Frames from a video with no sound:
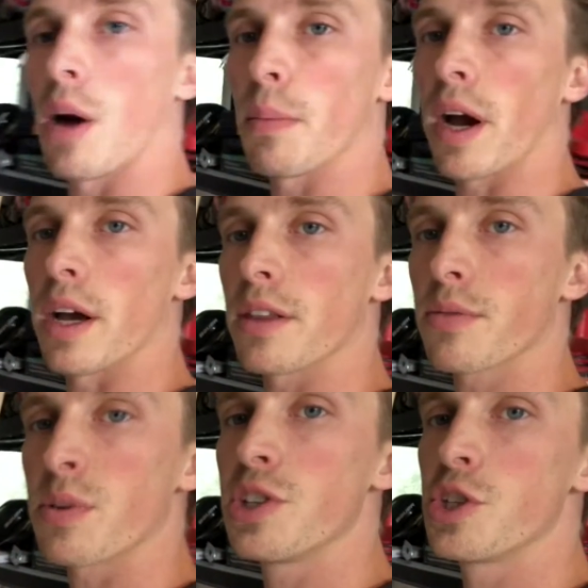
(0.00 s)
my
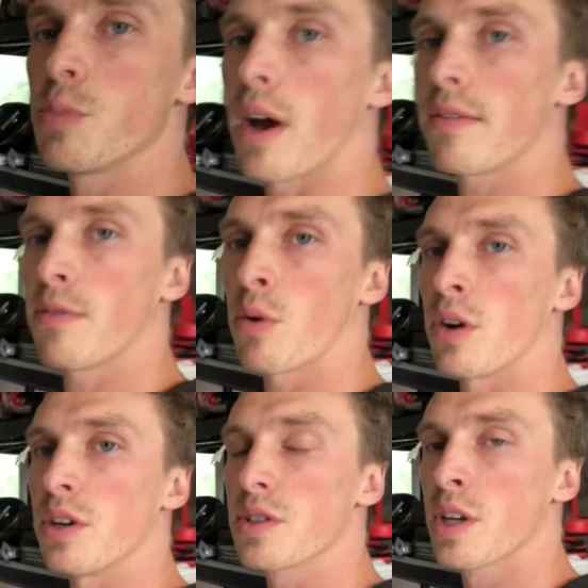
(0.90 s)
3
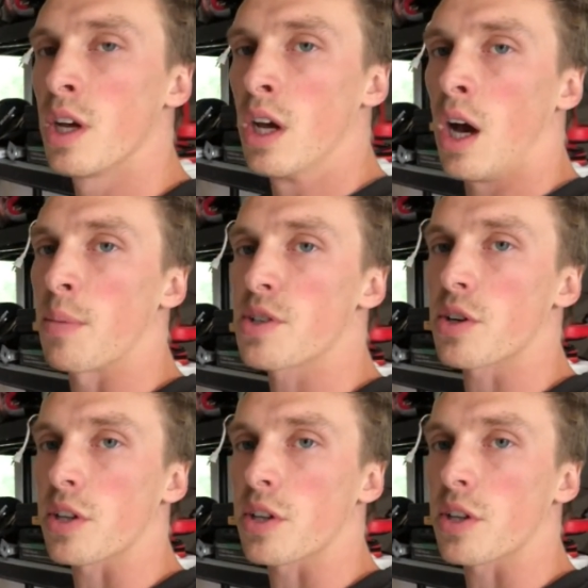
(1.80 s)
2x4s. I'm going to start